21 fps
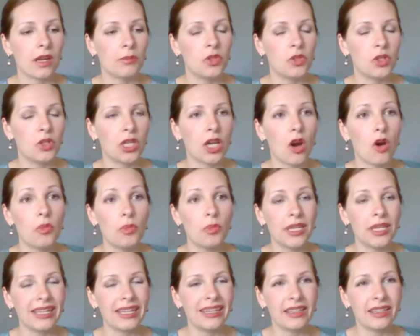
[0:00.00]
doing
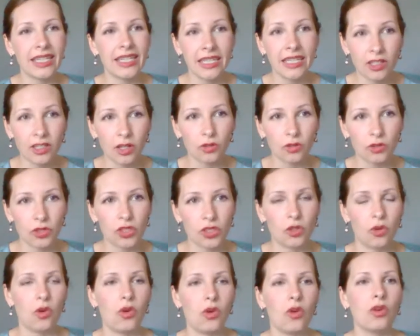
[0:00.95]
opening keynote
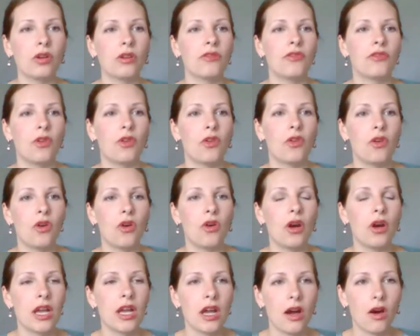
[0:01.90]
talk for